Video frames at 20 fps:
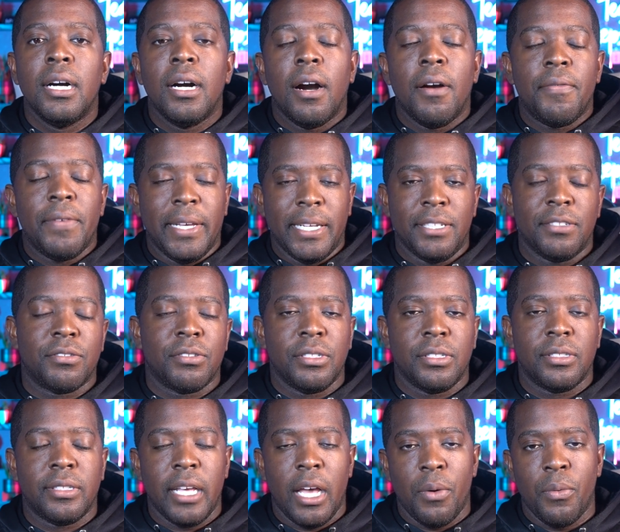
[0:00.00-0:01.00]
of
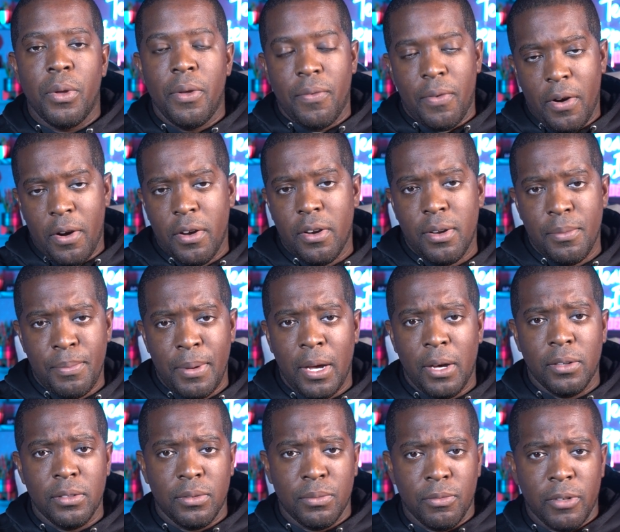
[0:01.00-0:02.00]
injuries that we've heard
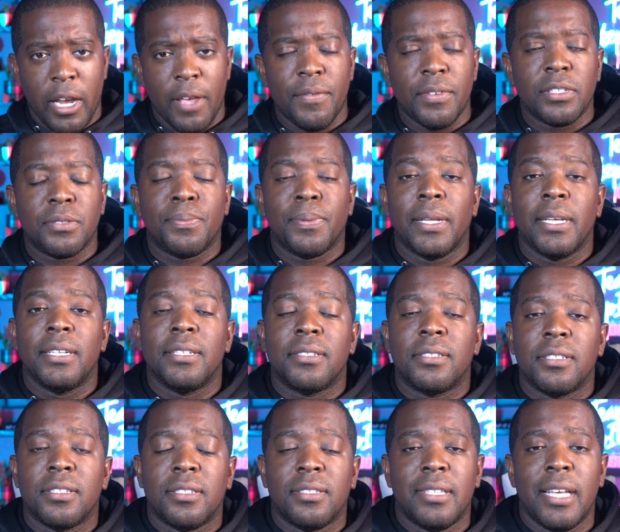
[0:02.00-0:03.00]
about Ravens players
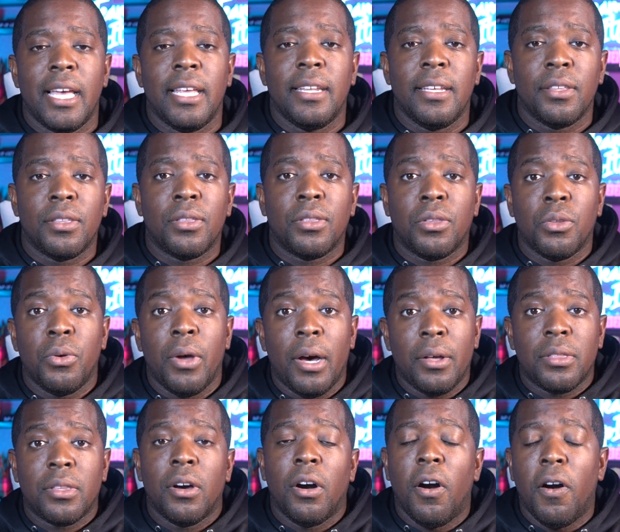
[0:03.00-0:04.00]
sustaining
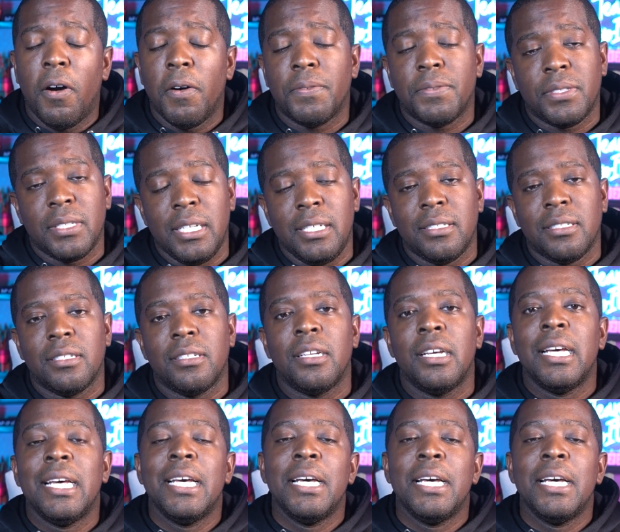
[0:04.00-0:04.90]
throughout the offseason.